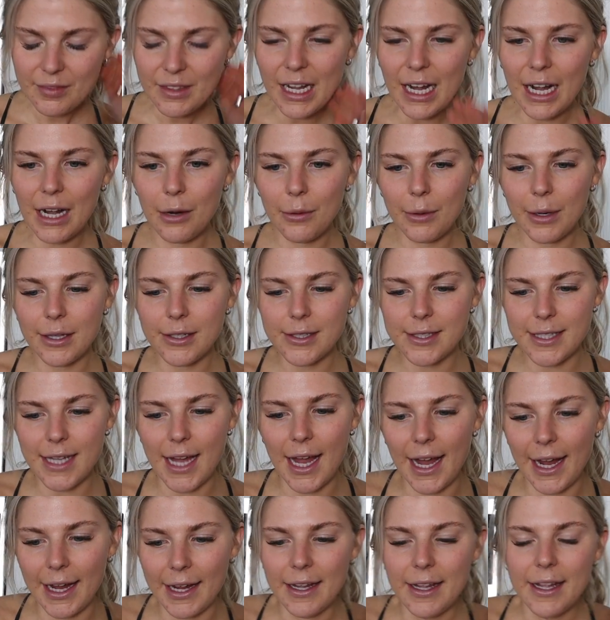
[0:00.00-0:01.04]
I will
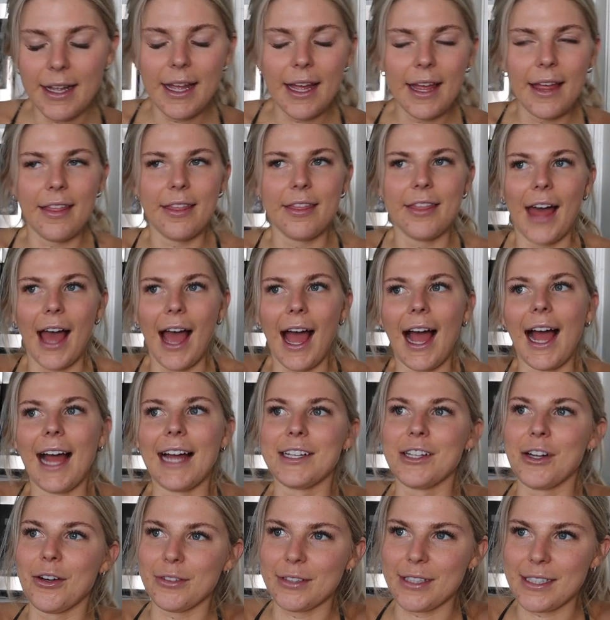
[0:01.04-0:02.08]
say that I
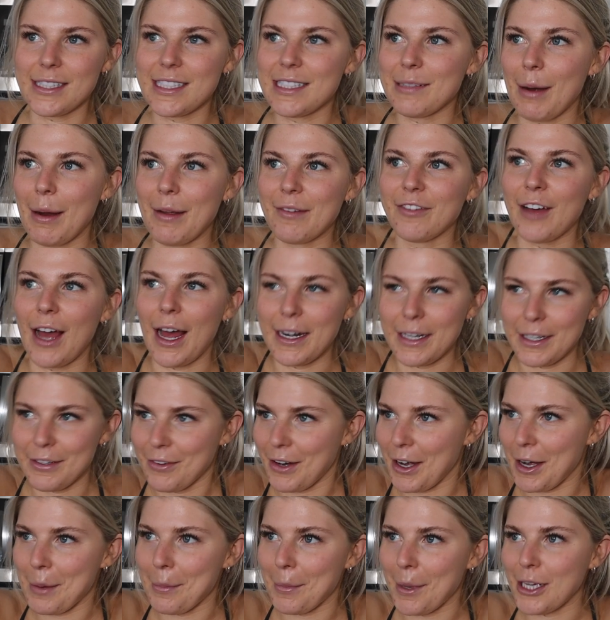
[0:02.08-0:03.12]
don't listen to my body
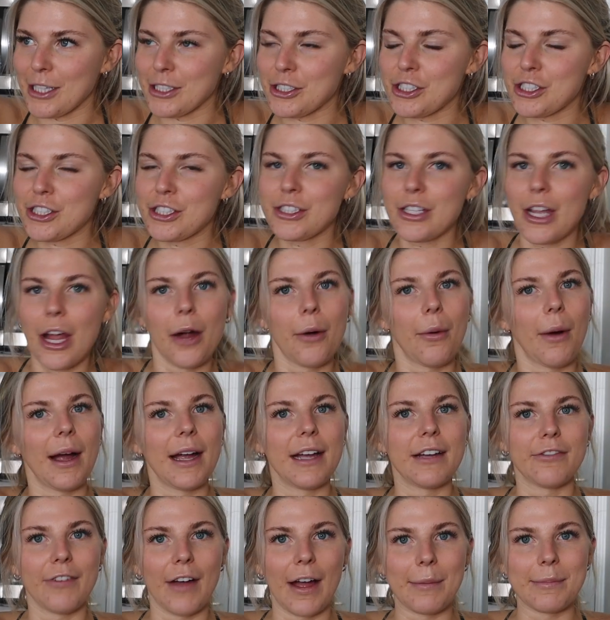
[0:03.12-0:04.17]
very much. So
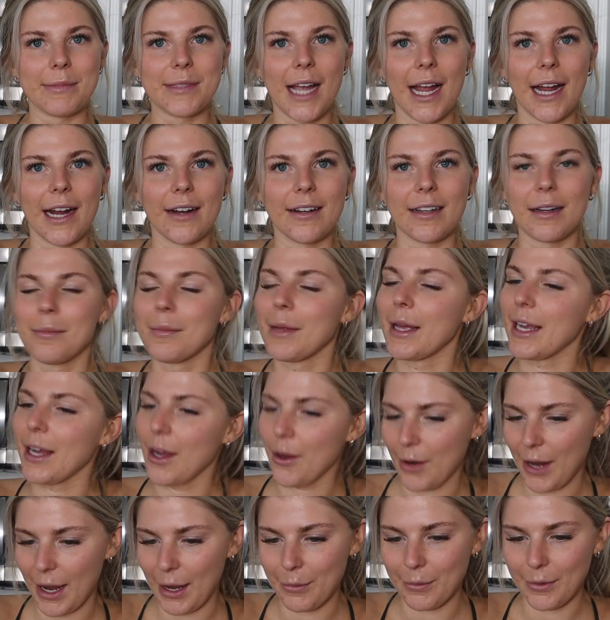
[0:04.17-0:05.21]
if I'm tired, I'm like,
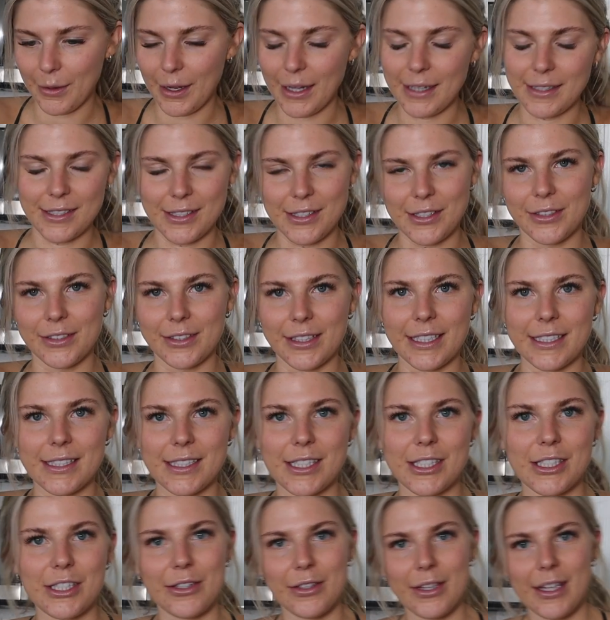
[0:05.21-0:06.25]
okay, well, I still need
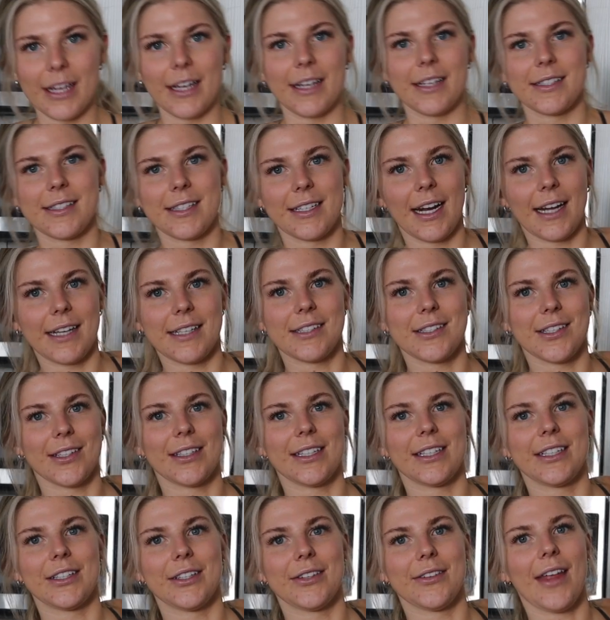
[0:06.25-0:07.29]
to do this and I still
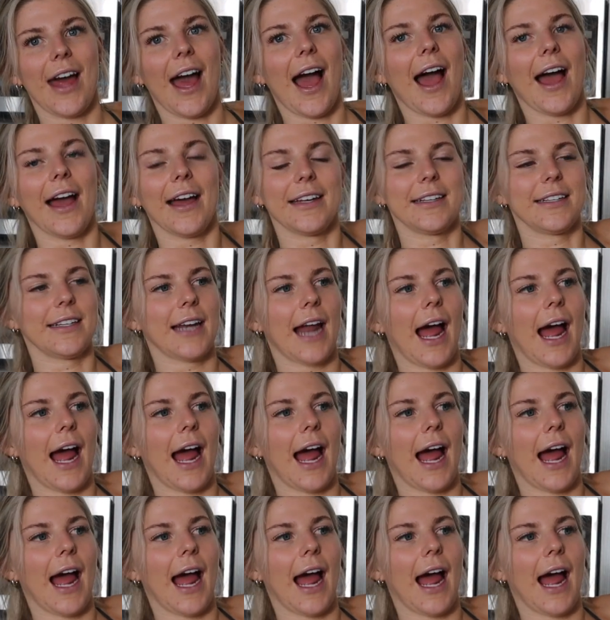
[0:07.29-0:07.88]
need to do that. And